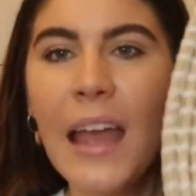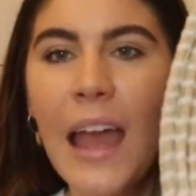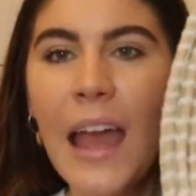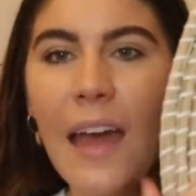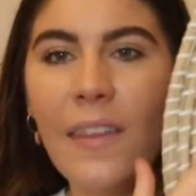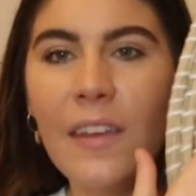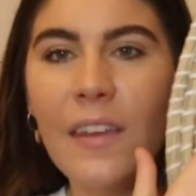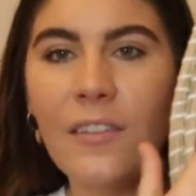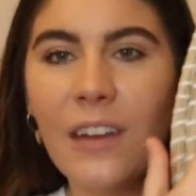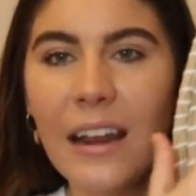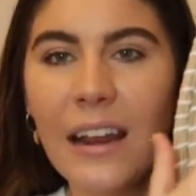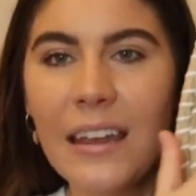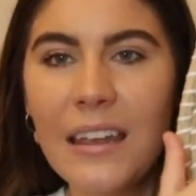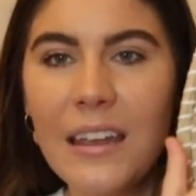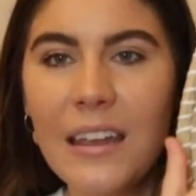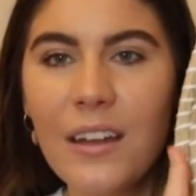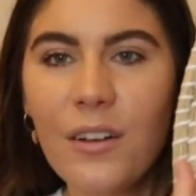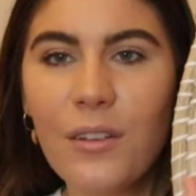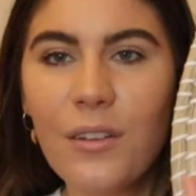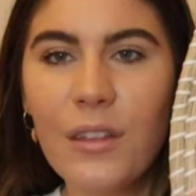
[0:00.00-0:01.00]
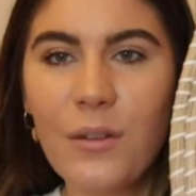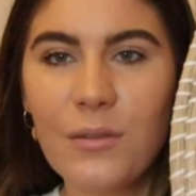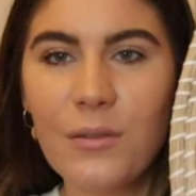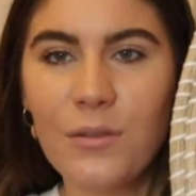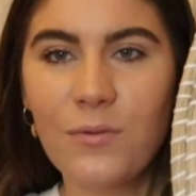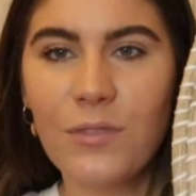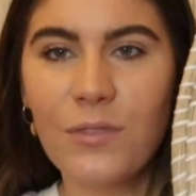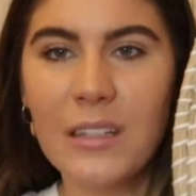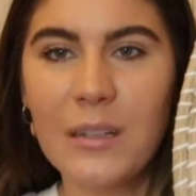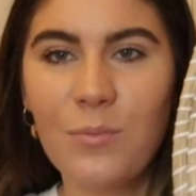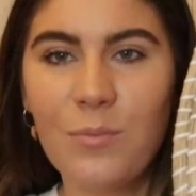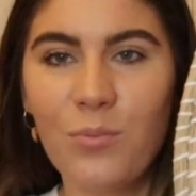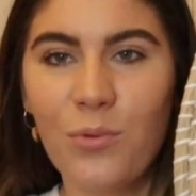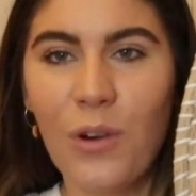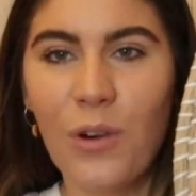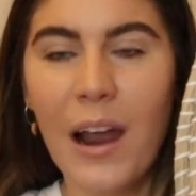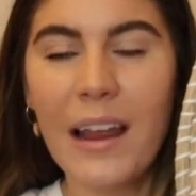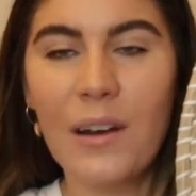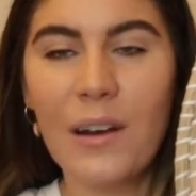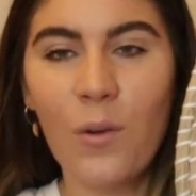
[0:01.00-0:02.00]
And then right here, there was a really
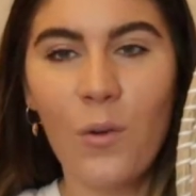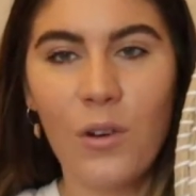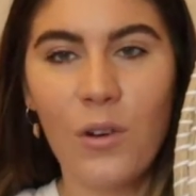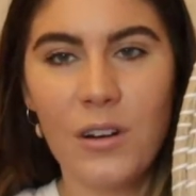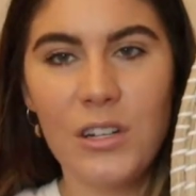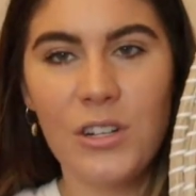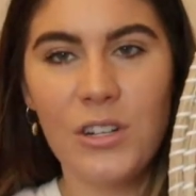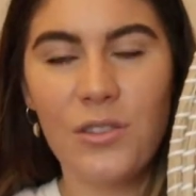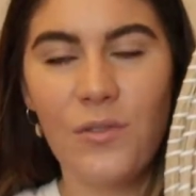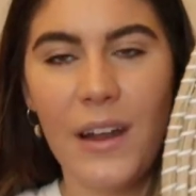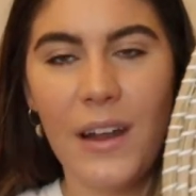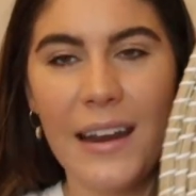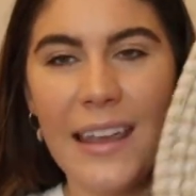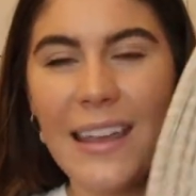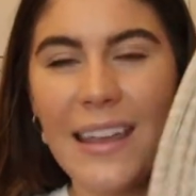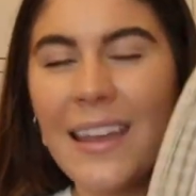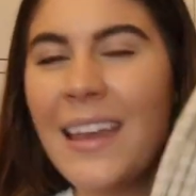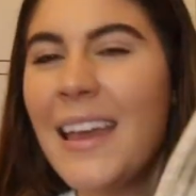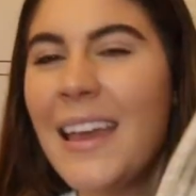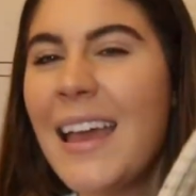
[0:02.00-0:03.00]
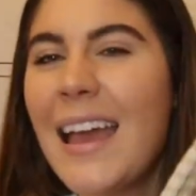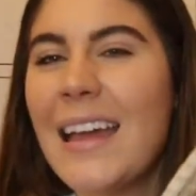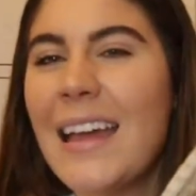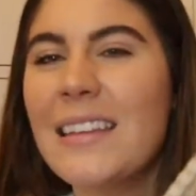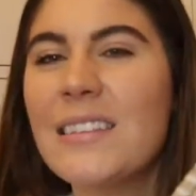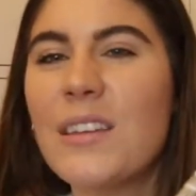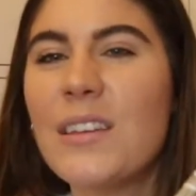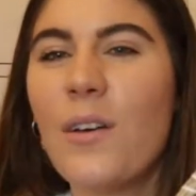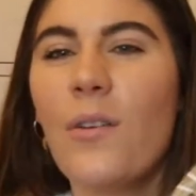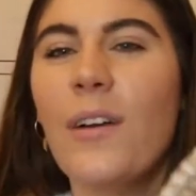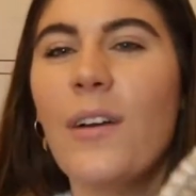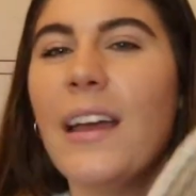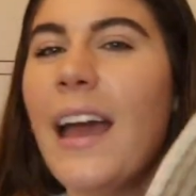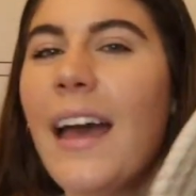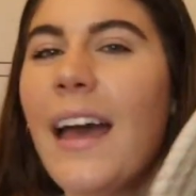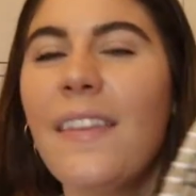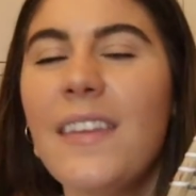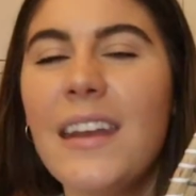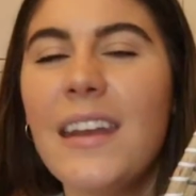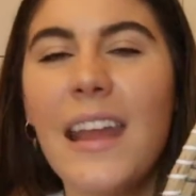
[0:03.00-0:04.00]
bright orange threading. And so it
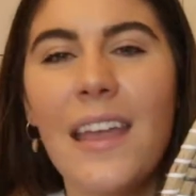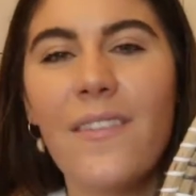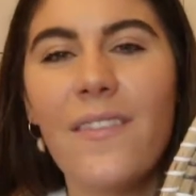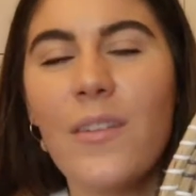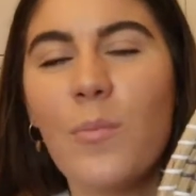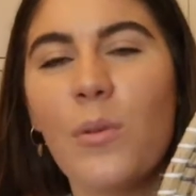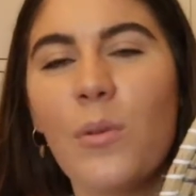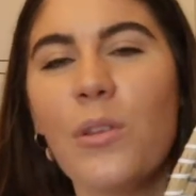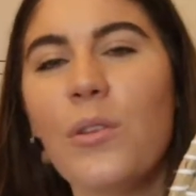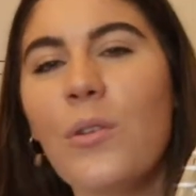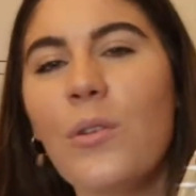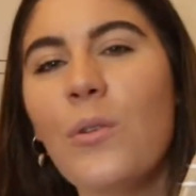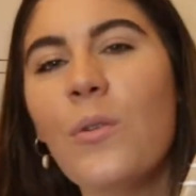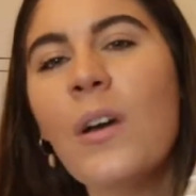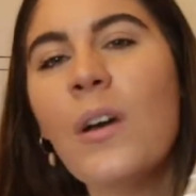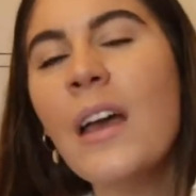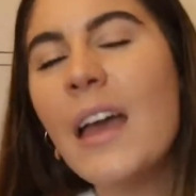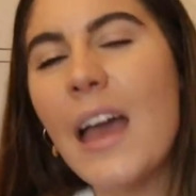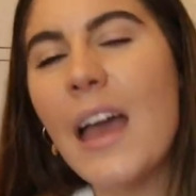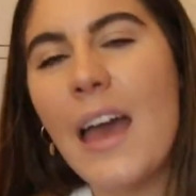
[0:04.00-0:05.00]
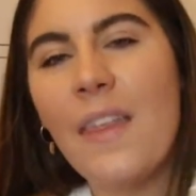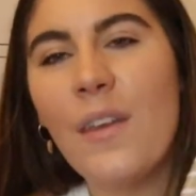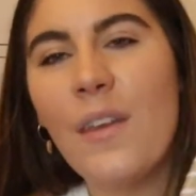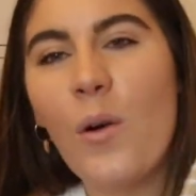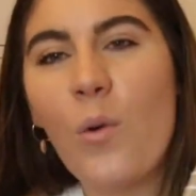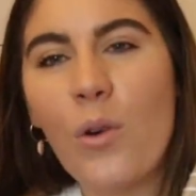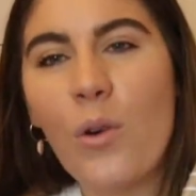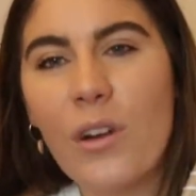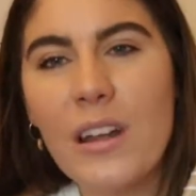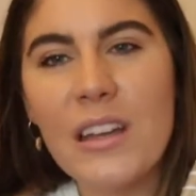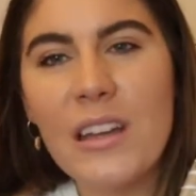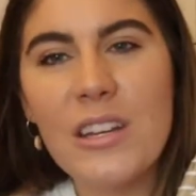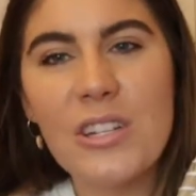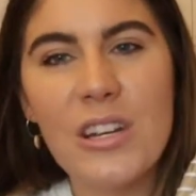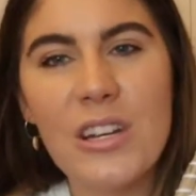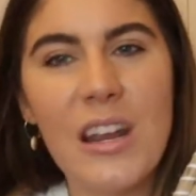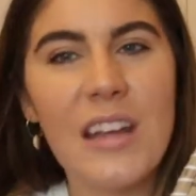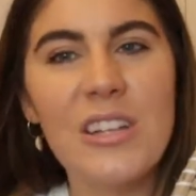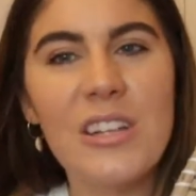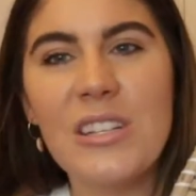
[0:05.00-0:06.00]
had the navy blue and the orange,
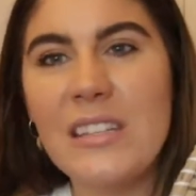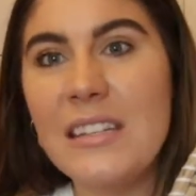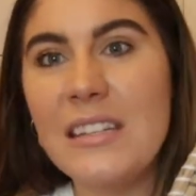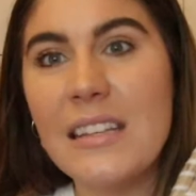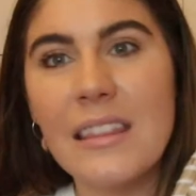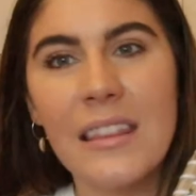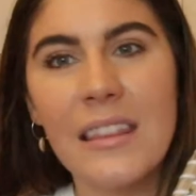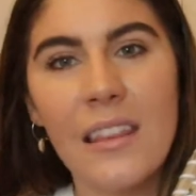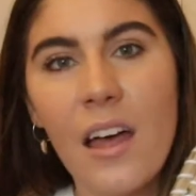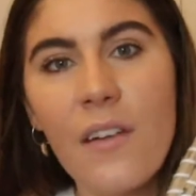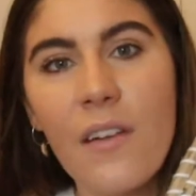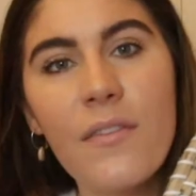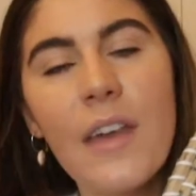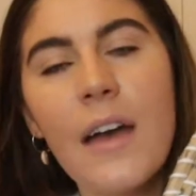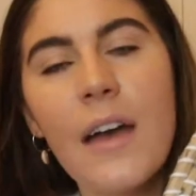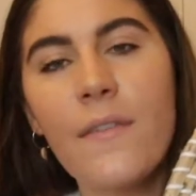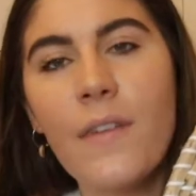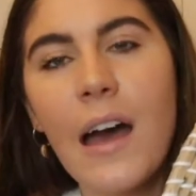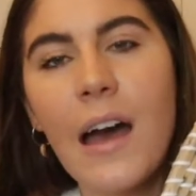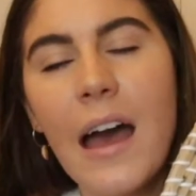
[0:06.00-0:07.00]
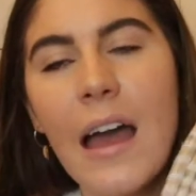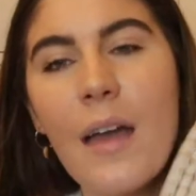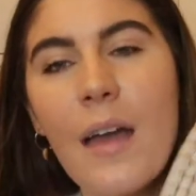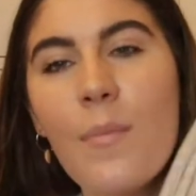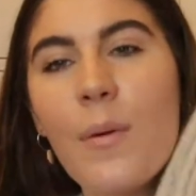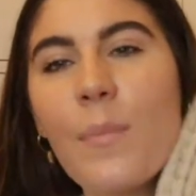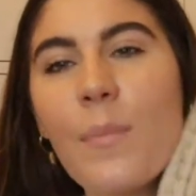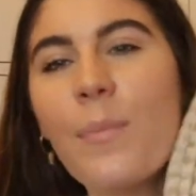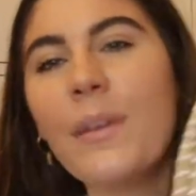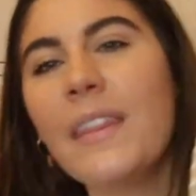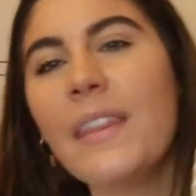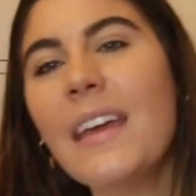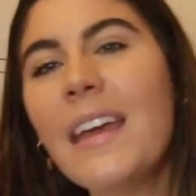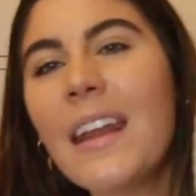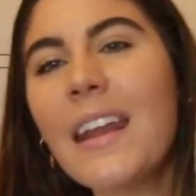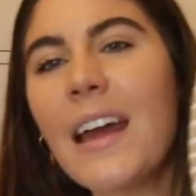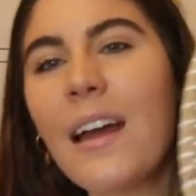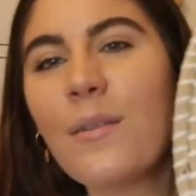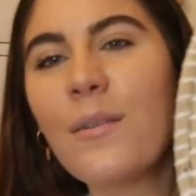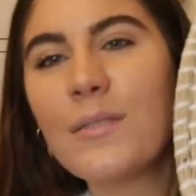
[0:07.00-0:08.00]
and I just didn't love that vibe. But
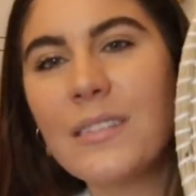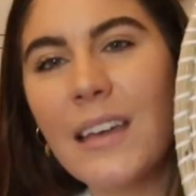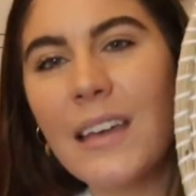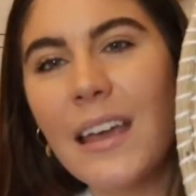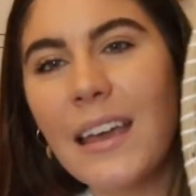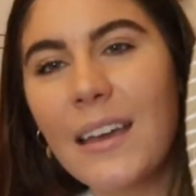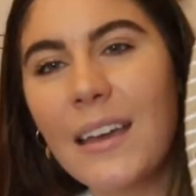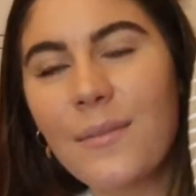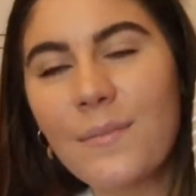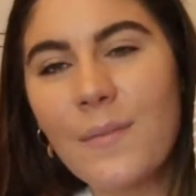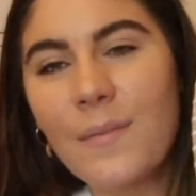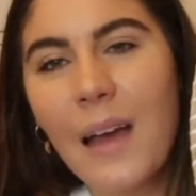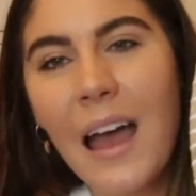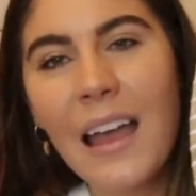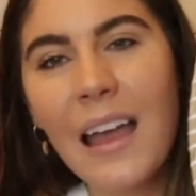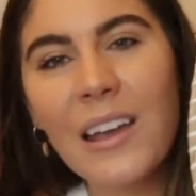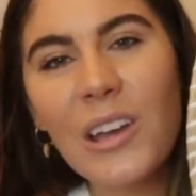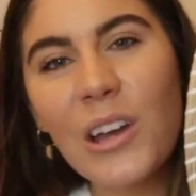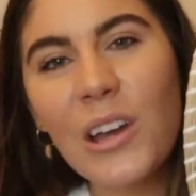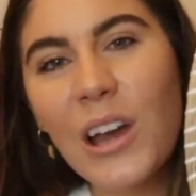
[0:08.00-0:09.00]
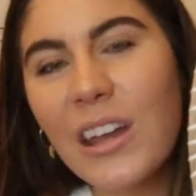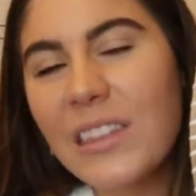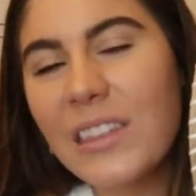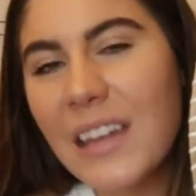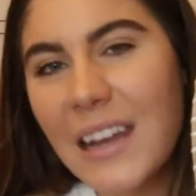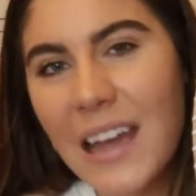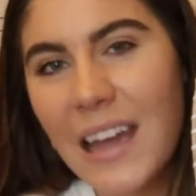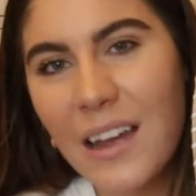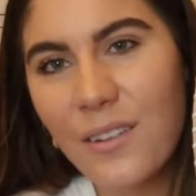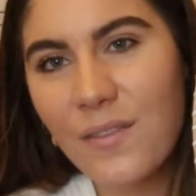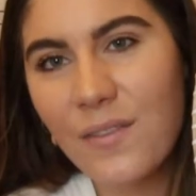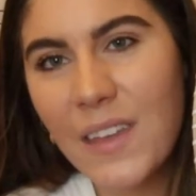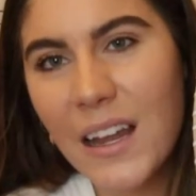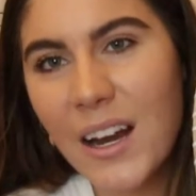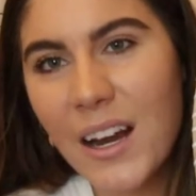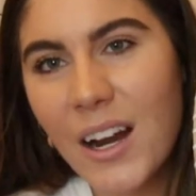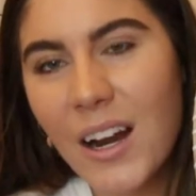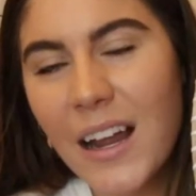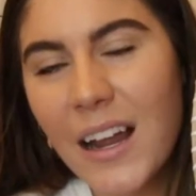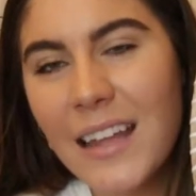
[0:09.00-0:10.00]
then I was like, I could cut that out of
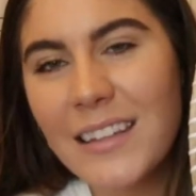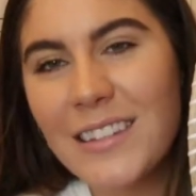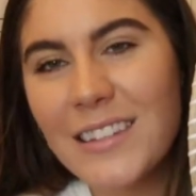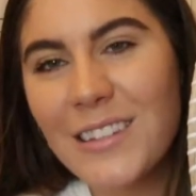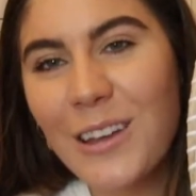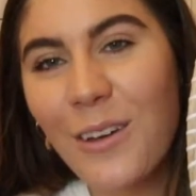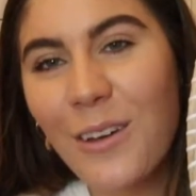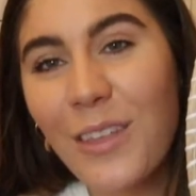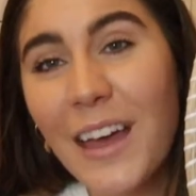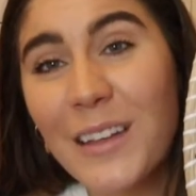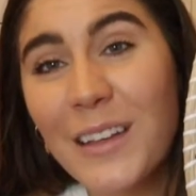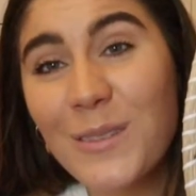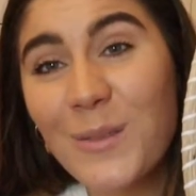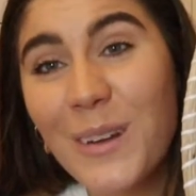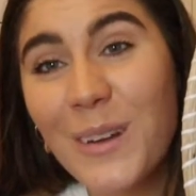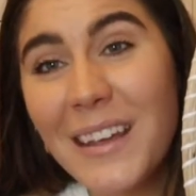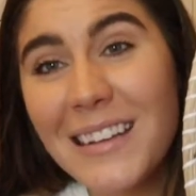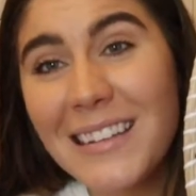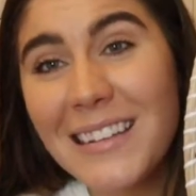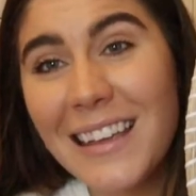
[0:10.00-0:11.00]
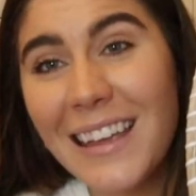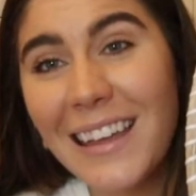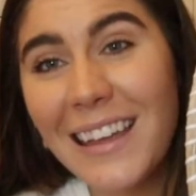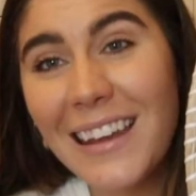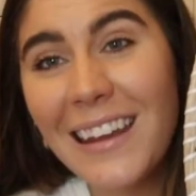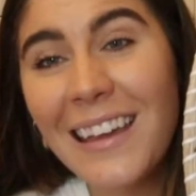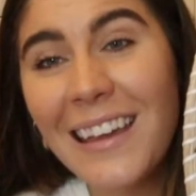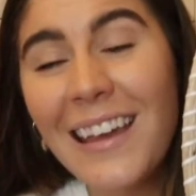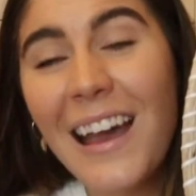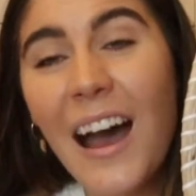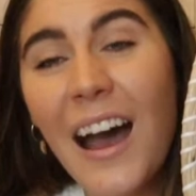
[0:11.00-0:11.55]
there. And so that's what I did.